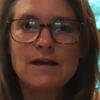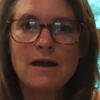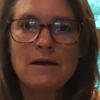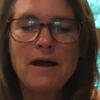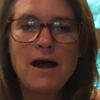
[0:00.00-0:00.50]

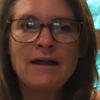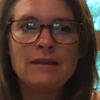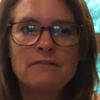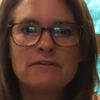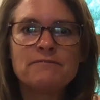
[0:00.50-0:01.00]
I
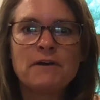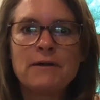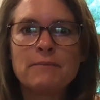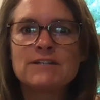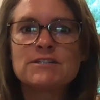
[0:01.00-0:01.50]
love it
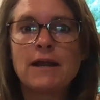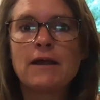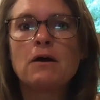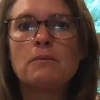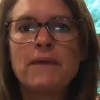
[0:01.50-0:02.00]
very much, and I
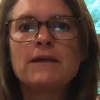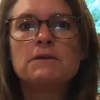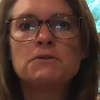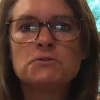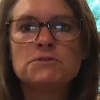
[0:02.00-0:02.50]
hope that
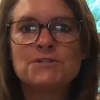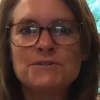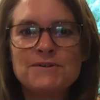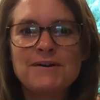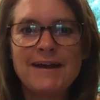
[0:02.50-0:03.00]
you do
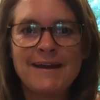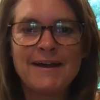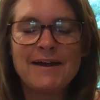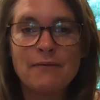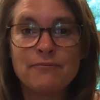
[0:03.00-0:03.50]
too. And
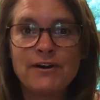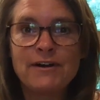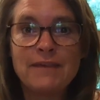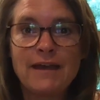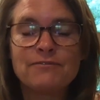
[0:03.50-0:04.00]
I'm
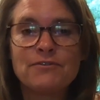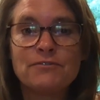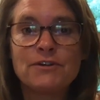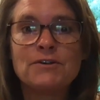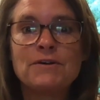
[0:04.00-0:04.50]
very thankful
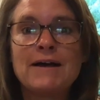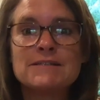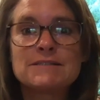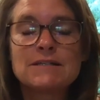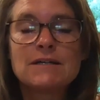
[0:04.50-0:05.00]
for you
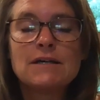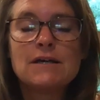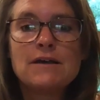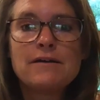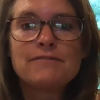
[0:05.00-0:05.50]
guys
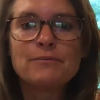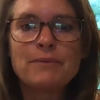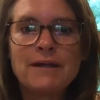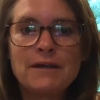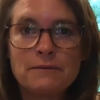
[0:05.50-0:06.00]
for
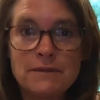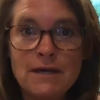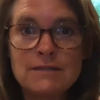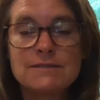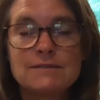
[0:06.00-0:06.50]
being here with
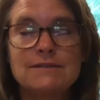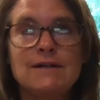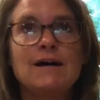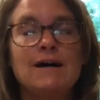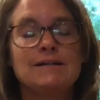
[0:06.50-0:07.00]
us.
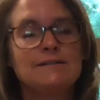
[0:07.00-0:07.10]
Ugh.